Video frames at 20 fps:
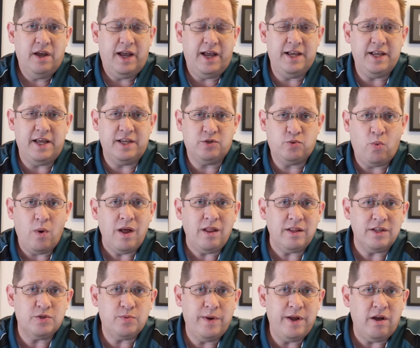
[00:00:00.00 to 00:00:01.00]
as
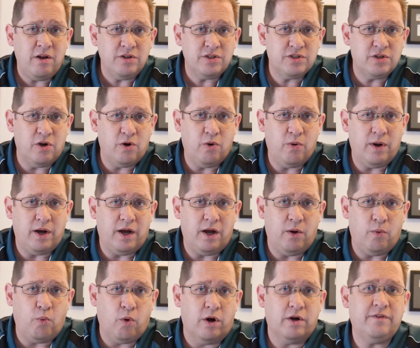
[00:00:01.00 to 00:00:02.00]
well as we
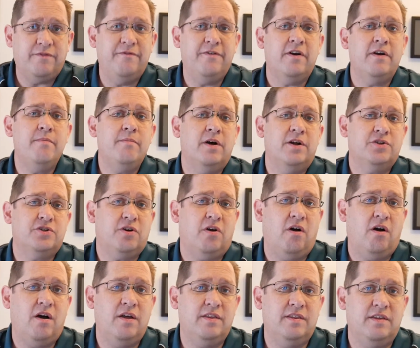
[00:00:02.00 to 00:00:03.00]
also worked very much
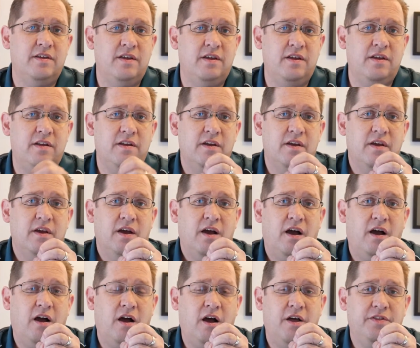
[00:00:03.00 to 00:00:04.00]
on the
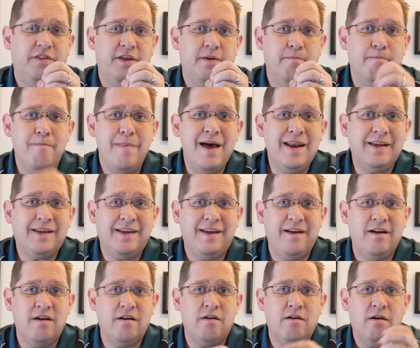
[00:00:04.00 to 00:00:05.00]
on the
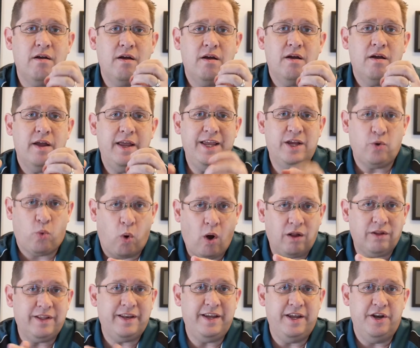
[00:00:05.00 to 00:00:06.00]
Medicare
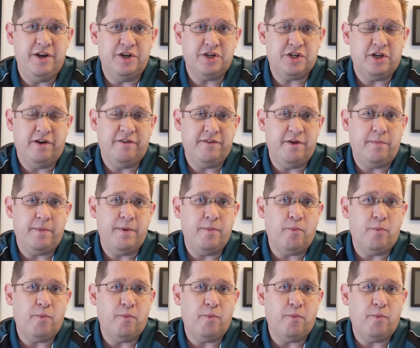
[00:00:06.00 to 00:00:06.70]
equality initiative that we